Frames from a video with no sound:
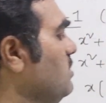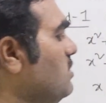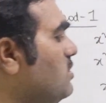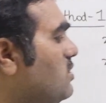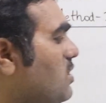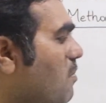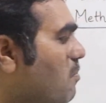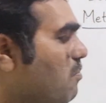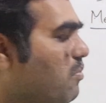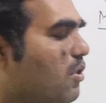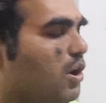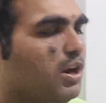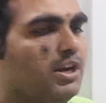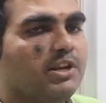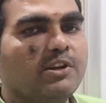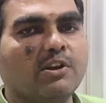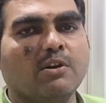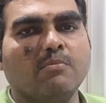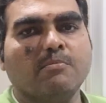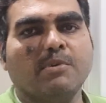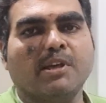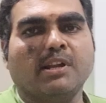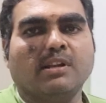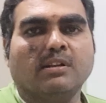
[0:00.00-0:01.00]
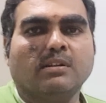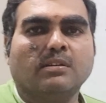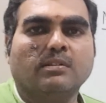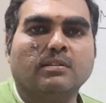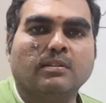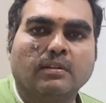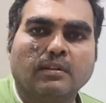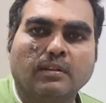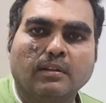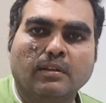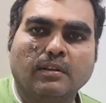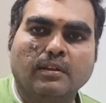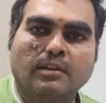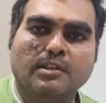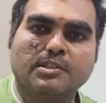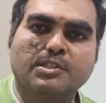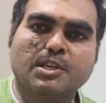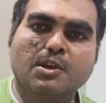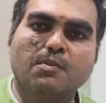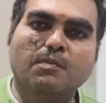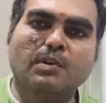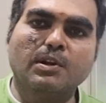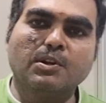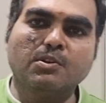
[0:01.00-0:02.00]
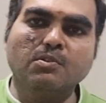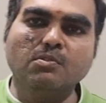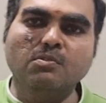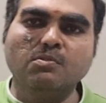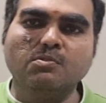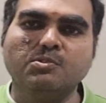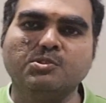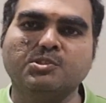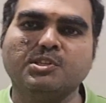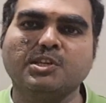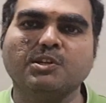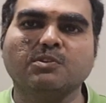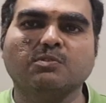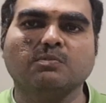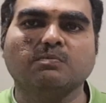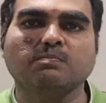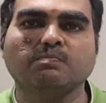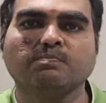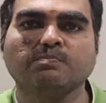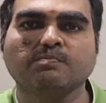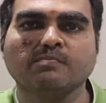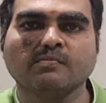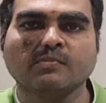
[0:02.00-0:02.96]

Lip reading: Some polynomial is equal to 0.